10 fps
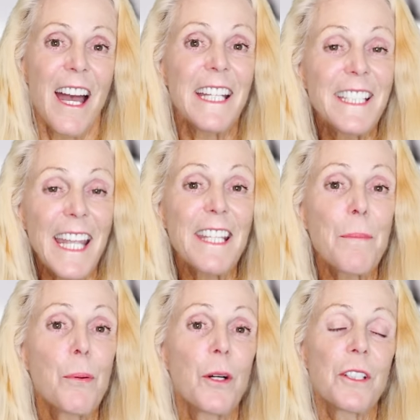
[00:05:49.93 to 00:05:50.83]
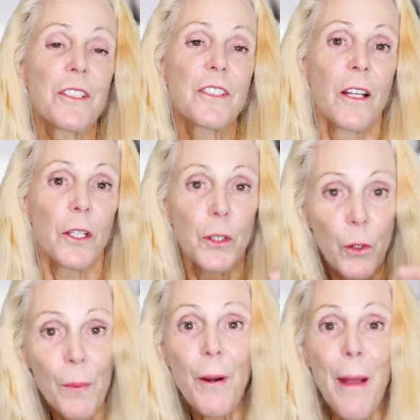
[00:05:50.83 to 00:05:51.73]
A day that puts
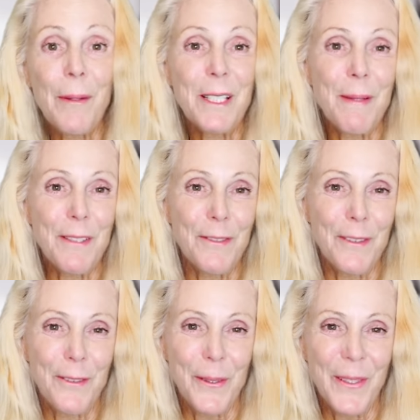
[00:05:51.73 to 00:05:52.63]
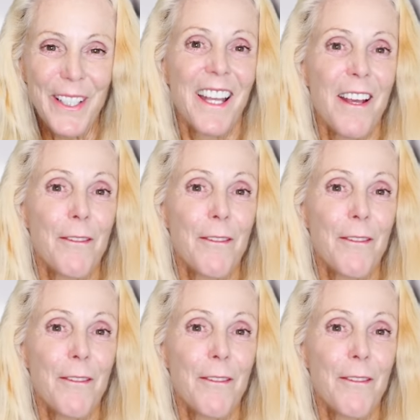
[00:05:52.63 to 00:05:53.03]
your property's best foot forward